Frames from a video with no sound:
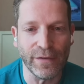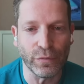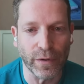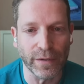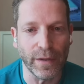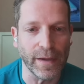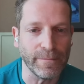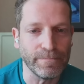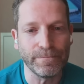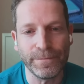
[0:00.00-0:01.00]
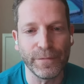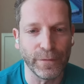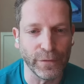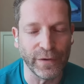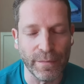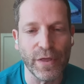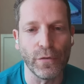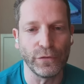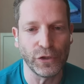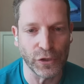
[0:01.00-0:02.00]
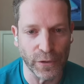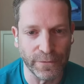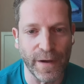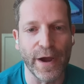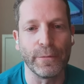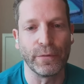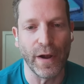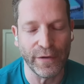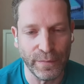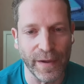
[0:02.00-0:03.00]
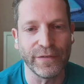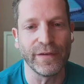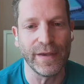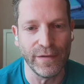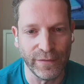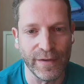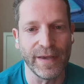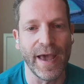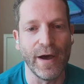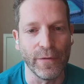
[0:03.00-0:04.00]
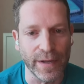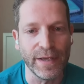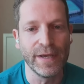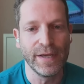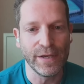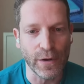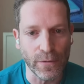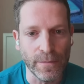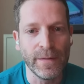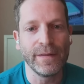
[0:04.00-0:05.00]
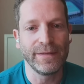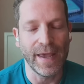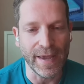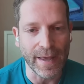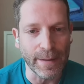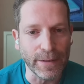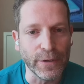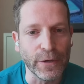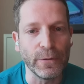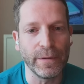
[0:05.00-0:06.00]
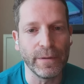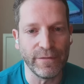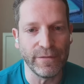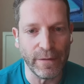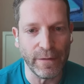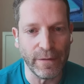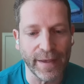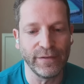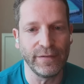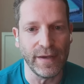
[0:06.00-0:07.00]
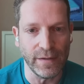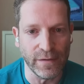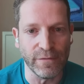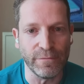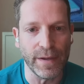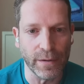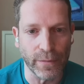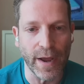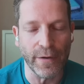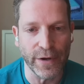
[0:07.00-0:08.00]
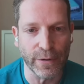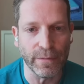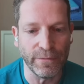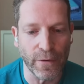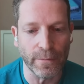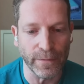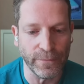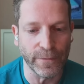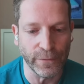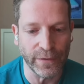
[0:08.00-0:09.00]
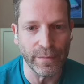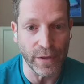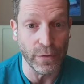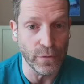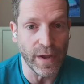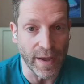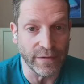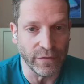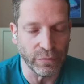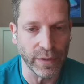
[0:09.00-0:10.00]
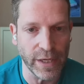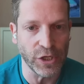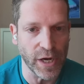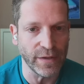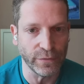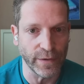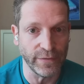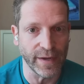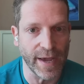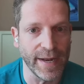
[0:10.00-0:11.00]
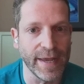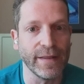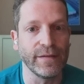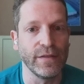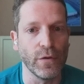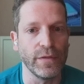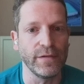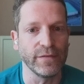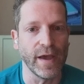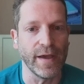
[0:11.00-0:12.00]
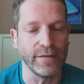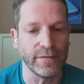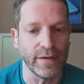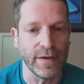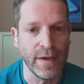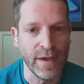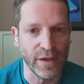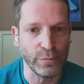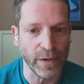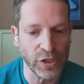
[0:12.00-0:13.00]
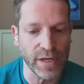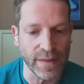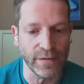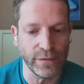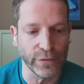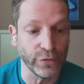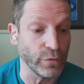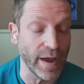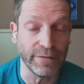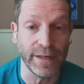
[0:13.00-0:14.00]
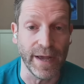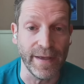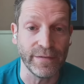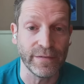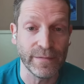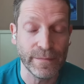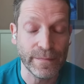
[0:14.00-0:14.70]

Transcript: days where, like, for some of those surefire prospects like Easton Cowan, take a little bit of a back seat. You've been around here before, but for some of the new guys, it's really a chance for us to kind of get to know these guys, especially in this year's draft class.